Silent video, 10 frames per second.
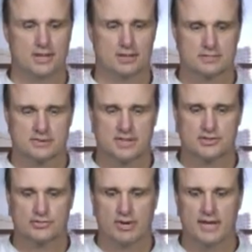
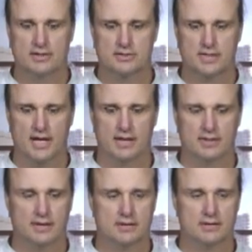Sixth graders can't
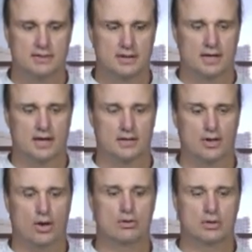get a
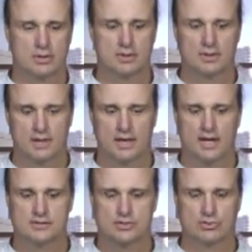Coke
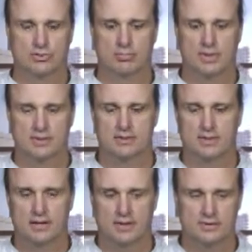at school, but
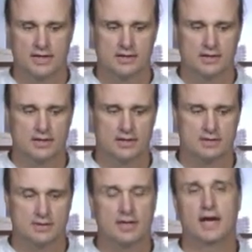they can get
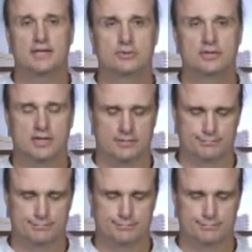an IUD.